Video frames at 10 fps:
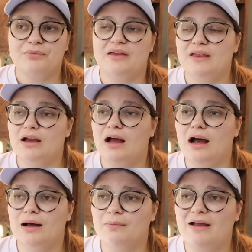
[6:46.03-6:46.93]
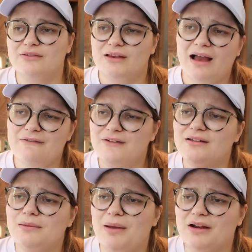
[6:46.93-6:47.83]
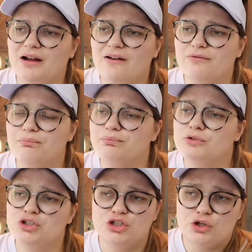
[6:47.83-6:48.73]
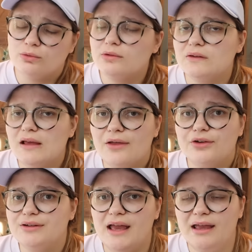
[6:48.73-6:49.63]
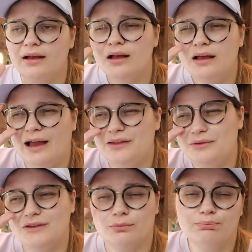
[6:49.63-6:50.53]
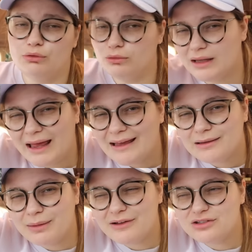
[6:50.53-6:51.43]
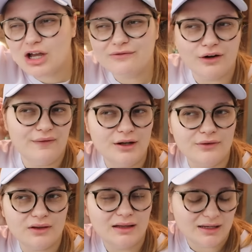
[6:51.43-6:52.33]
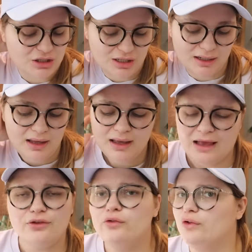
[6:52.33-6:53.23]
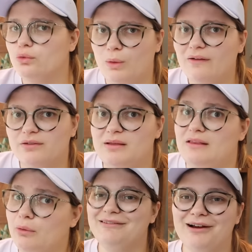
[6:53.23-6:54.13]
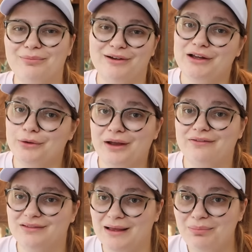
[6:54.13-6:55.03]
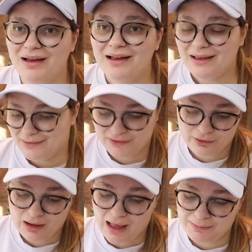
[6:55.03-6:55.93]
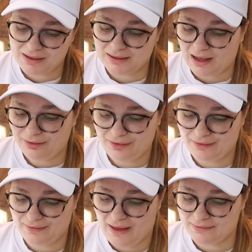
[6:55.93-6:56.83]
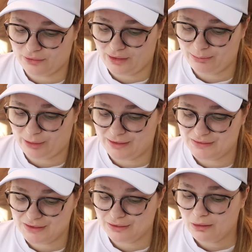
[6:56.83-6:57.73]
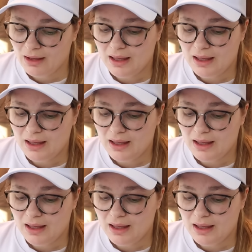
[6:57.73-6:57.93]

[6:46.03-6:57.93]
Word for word: And they, um, I saw, I found a pair of shoes the other day. I think it was their bootleg by John Varvatos collection, and those sold well for me. And they were a pretty quick flip. So I mean, I think that that's a great brand too.